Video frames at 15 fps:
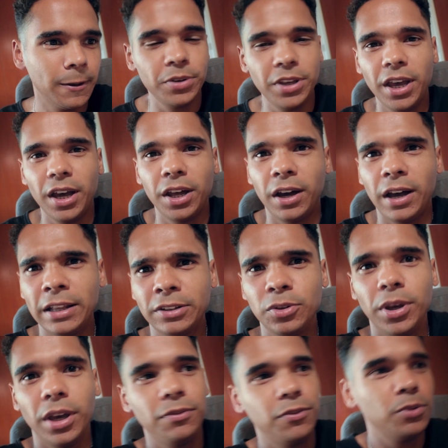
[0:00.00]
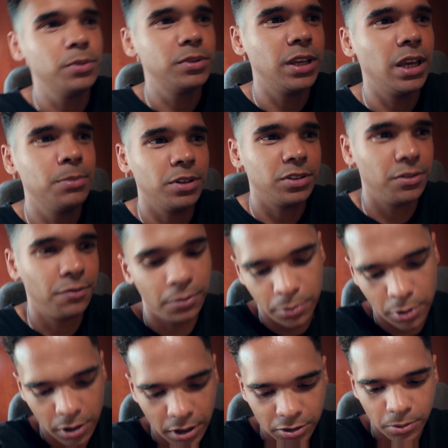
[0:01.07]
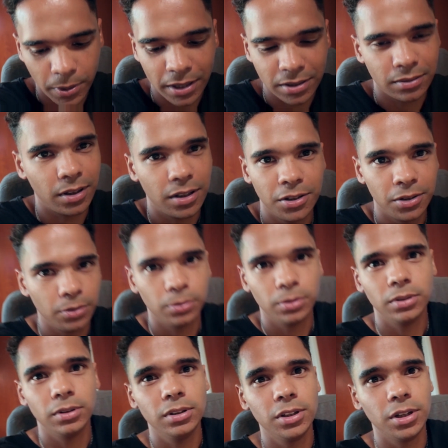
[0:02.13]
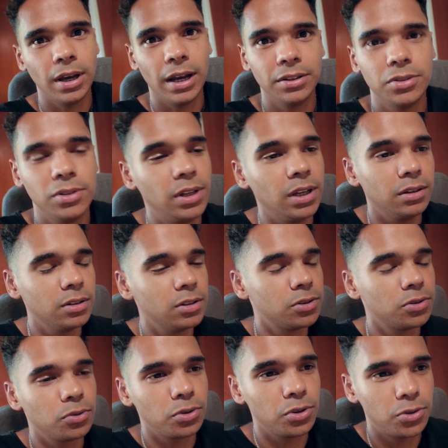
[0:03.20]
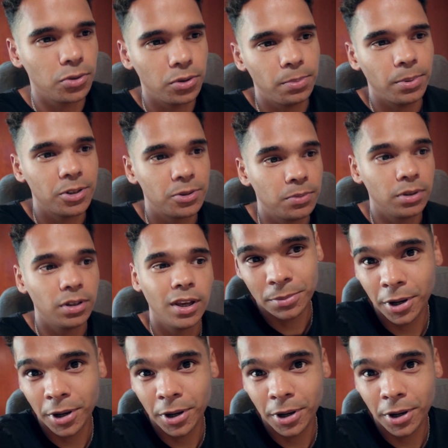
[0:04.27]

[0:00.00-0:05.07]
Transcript: But yeah, I do get a few DMs actually from you guys who ask, like, you know, how did you get the shorty placement?